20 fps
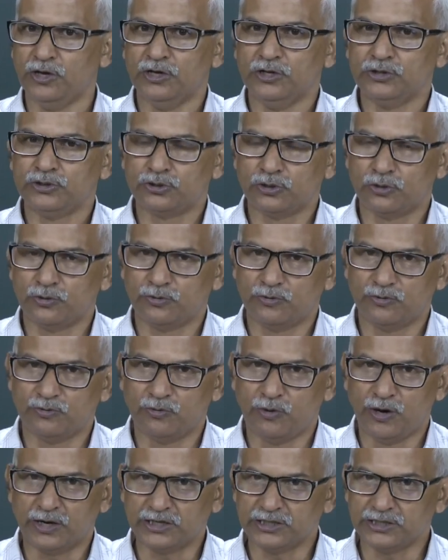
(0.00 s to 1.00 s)
So,
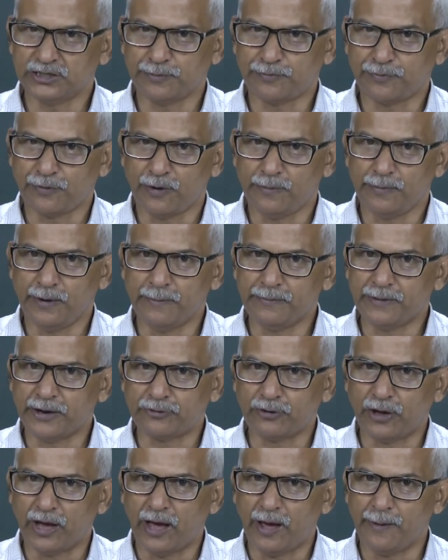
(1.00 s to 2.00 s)
what is the problem that
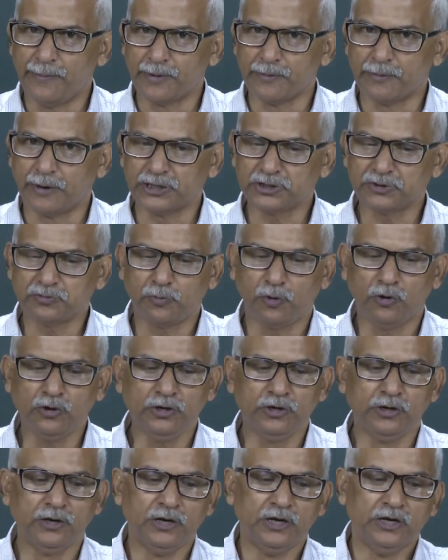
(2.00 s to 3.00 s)
we are having burst mode?
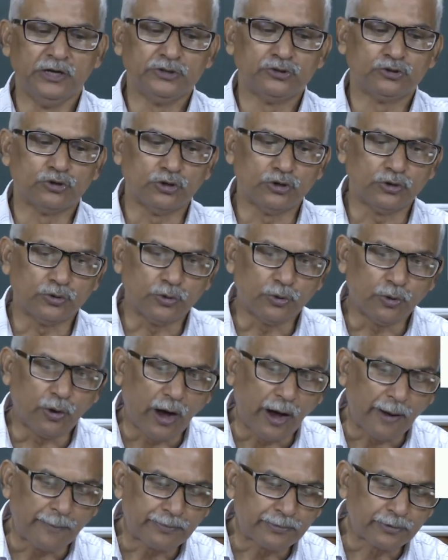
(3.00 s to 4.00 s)
So,
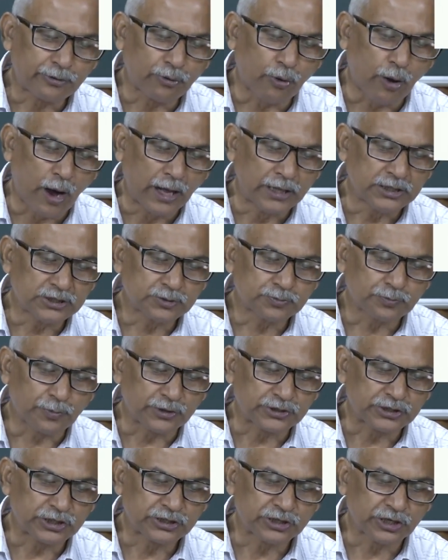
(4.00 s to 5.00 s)
once
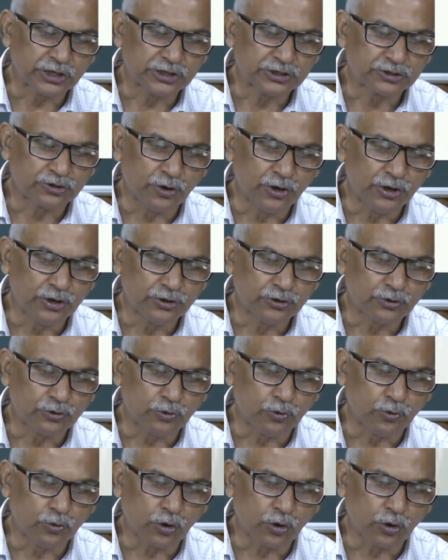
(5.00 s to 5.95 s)
processor is going to